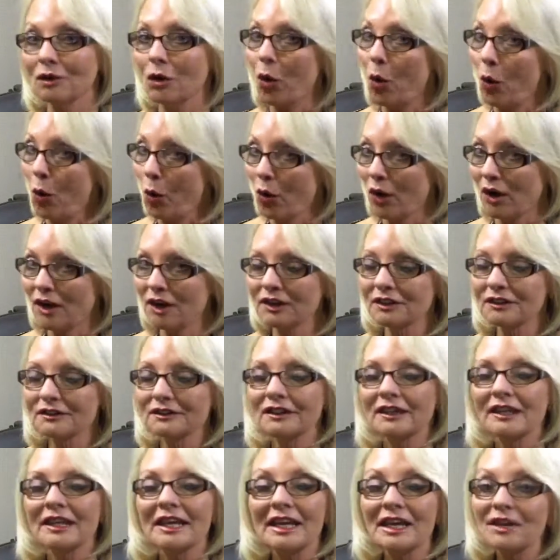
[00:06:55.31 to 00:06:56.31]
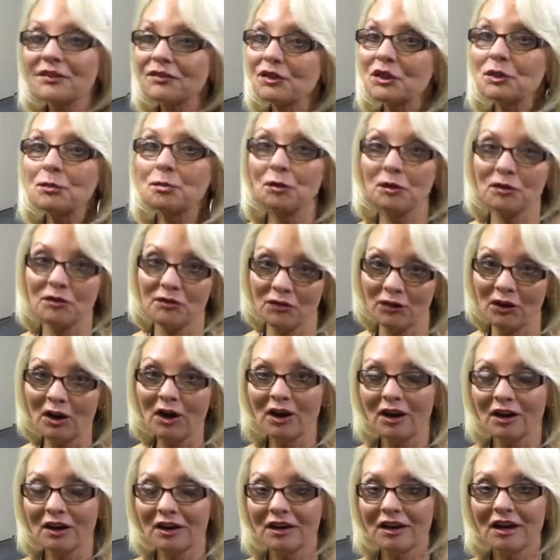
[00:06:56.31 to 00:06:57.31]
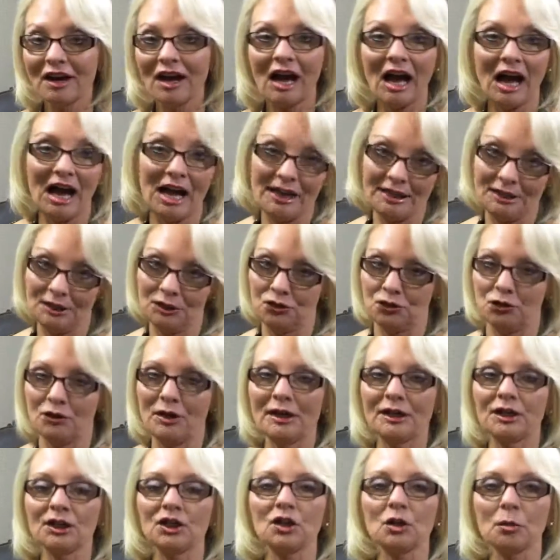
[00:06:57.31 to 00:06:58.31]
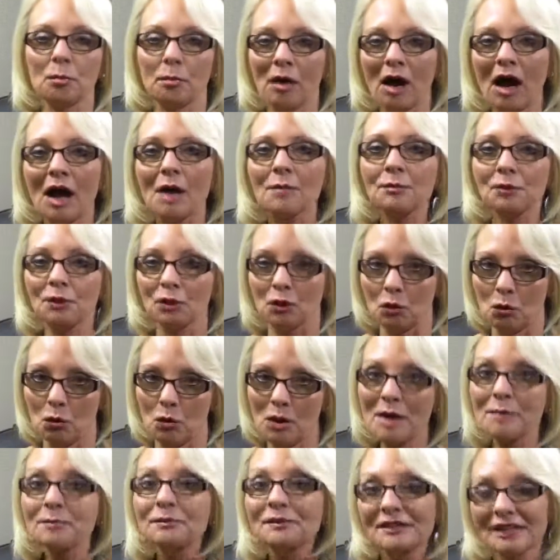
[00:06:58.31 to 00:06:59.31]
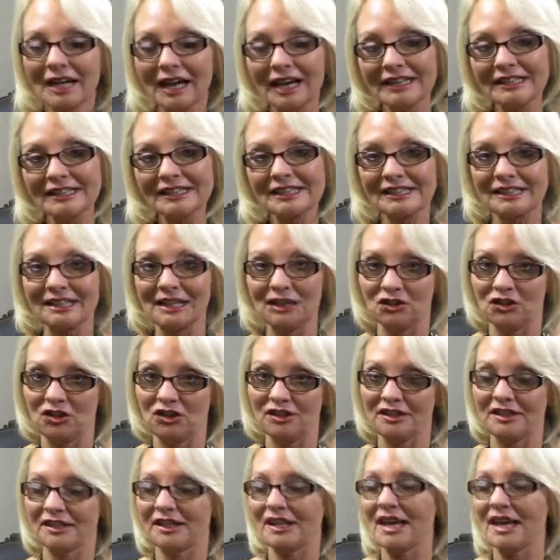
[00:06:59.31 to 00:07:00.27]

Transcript: Or, if you prefer, I can direct you to popular websites such as